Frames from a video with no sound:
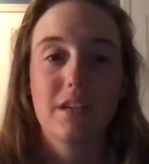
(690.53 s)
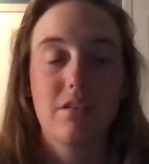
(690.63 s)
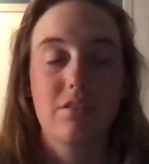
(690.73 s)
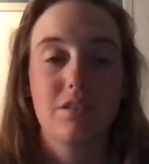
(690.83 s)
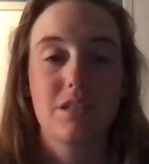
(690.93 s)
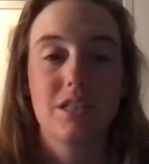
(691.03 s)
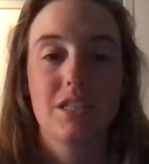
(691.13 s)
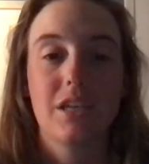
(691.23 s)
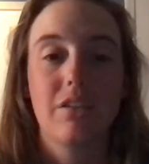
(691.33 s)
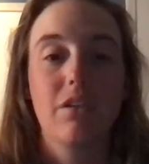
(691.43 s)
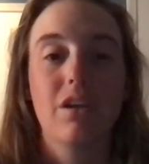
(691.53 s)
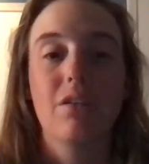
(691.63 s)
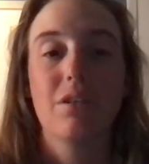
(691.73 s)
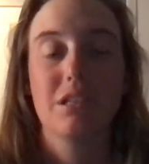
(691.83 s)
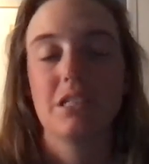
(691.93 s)
They all stick together and
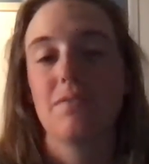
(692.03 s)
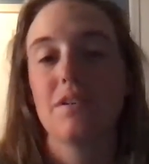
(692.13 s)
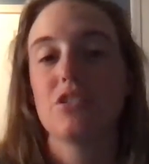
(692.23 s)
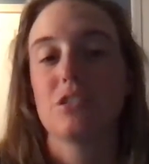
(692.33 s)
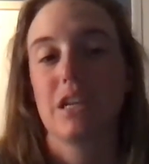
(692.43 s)
go on this adventure